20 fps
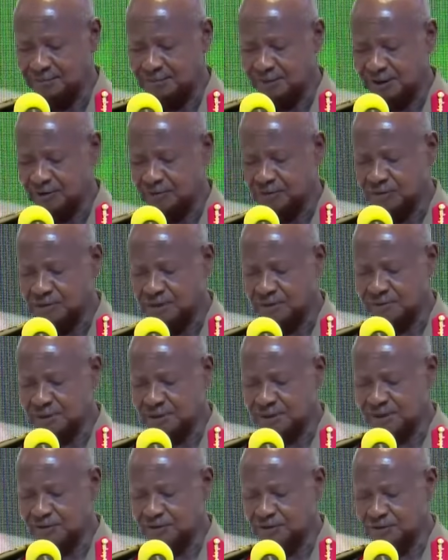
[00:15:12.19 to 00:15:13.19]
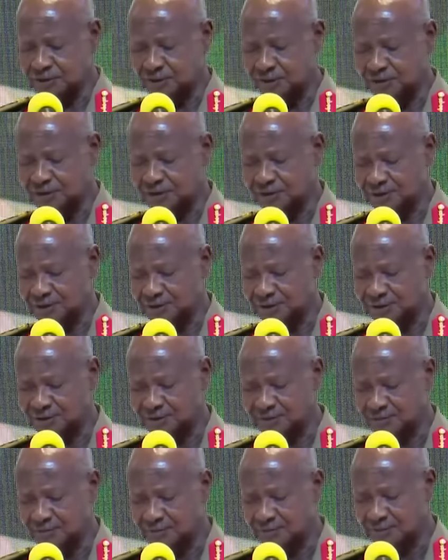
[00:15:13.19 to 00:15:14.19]
platoon commander's course,
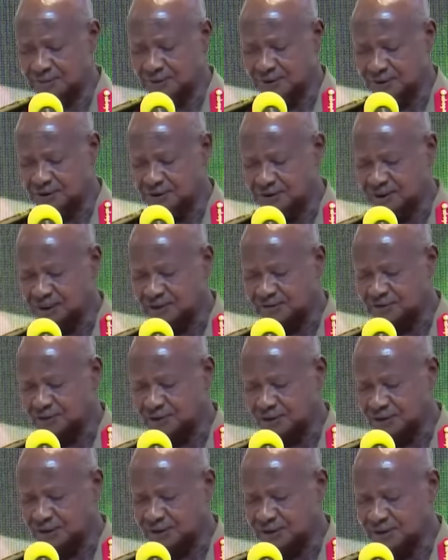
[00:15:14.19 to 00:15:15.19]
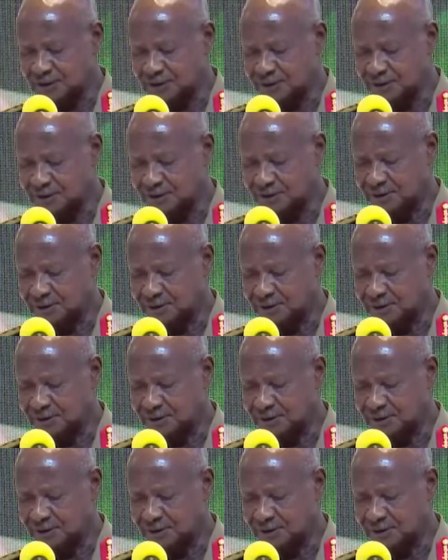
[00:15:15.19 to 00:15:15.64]
staff college,